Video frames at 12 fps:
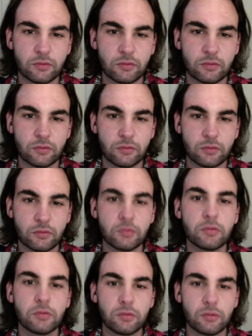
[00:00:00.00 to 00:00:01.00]

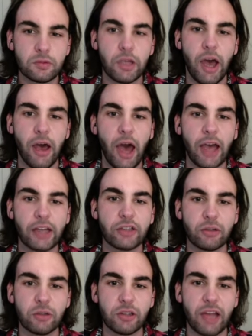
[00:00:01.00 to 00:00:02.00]
Yeah, I
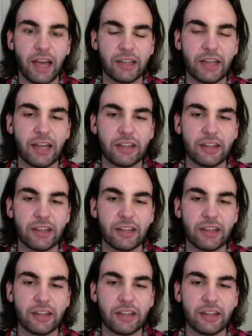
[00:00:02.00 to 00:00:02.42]
agree with that. I